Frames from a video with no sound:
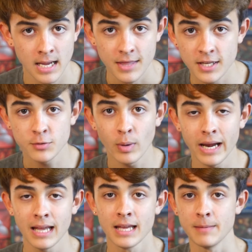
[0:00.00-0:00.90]
This
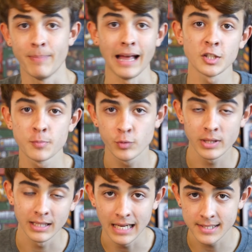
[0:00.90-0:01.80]
way, the balance
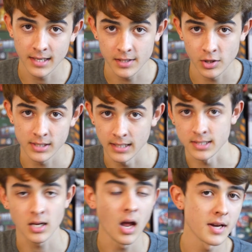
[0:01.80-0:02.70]
between the light side and the dark side
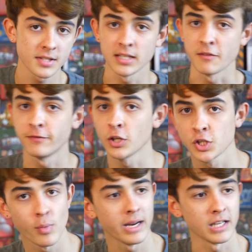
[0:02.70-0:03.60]
is constantly
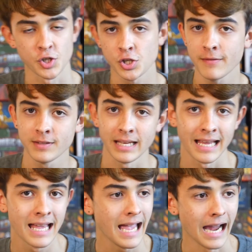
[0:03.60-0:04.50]
fluctuating and
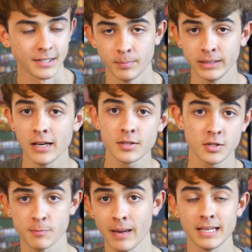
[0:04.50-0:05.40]
shifting as the players are
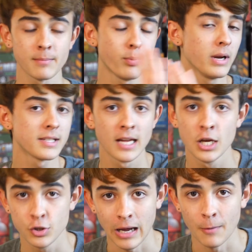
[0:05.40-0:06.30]
spending points
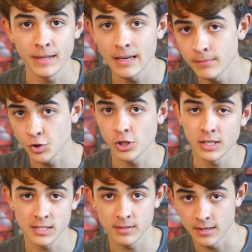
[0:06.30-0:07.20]
to help them, the
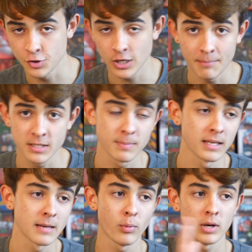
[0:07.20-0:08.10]
GM is
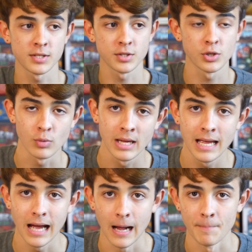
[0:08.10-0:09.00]
spending points to,
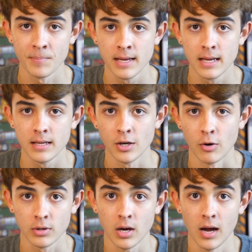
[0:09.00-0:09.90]
um, you
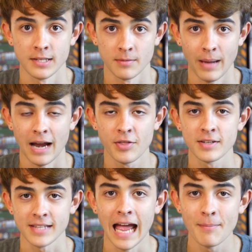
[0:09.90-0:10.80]
know, cause bad
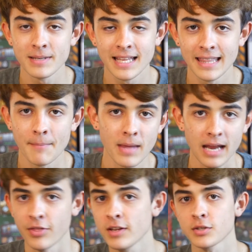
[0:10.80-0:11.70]
things to happen to them,
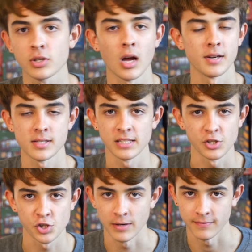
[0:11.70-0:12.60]
and things are constantly
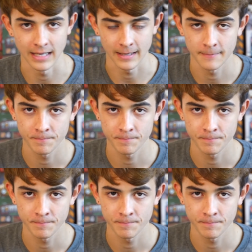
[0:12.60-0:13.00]
shifting.